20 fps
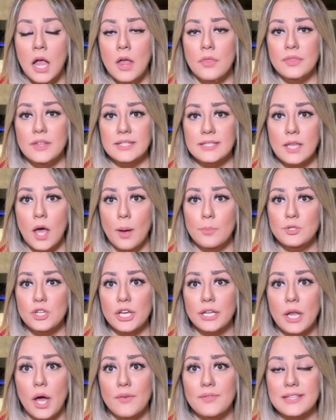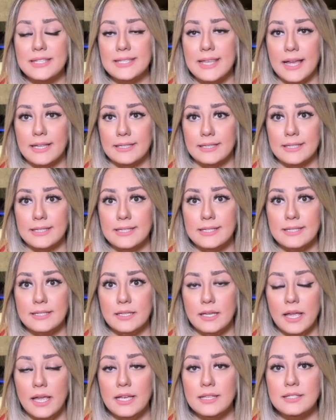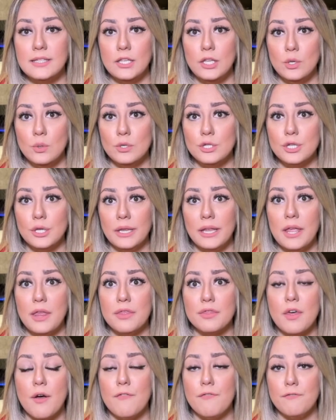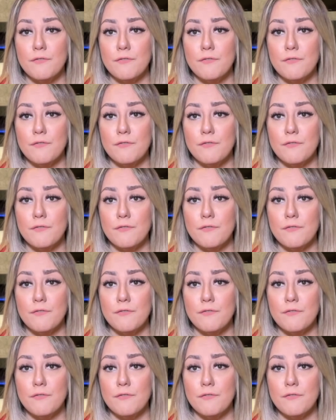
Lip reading: The subject of a sentence is usually the